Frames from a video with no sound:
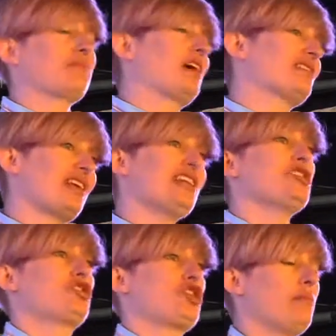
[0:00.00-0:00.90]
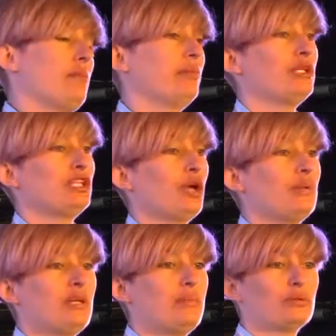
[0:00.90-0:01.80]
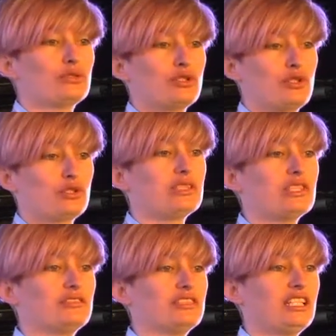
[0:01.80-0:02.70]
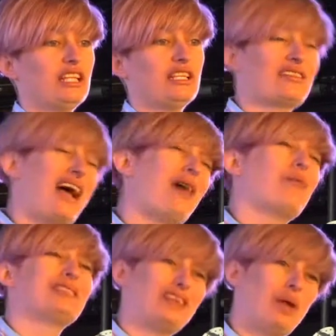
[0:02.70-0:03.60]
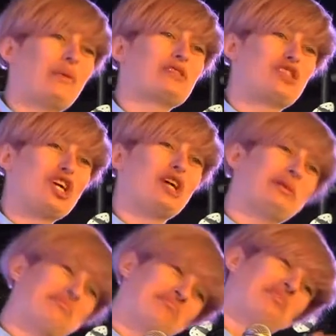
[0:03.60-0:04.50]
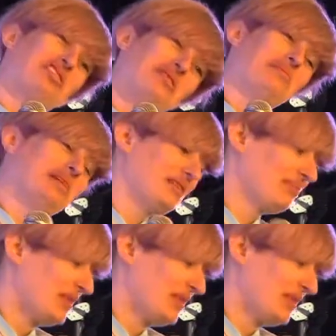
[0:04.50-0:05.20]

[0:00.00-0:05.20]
I say he's German, but you know when you're building a story over the years, how would I know he was German? Do you know what I mean?